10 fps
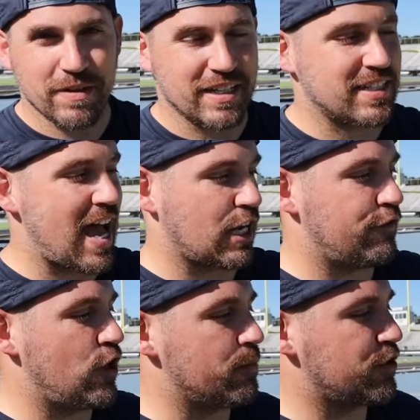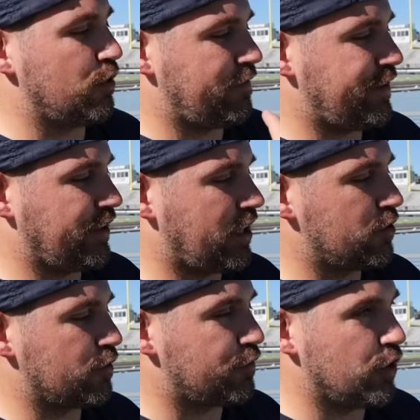big stack of foam so you don't feel that
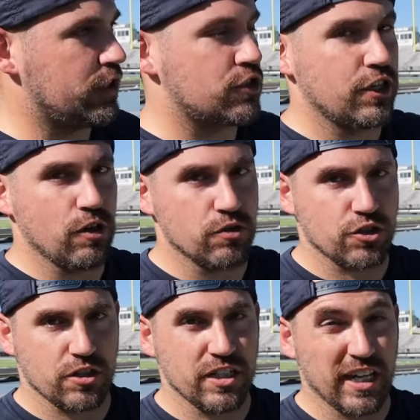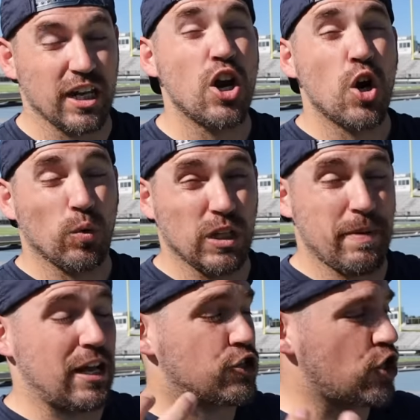underfoot and so you don't start to get really
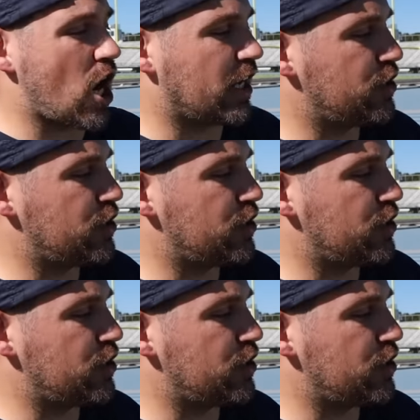bad shock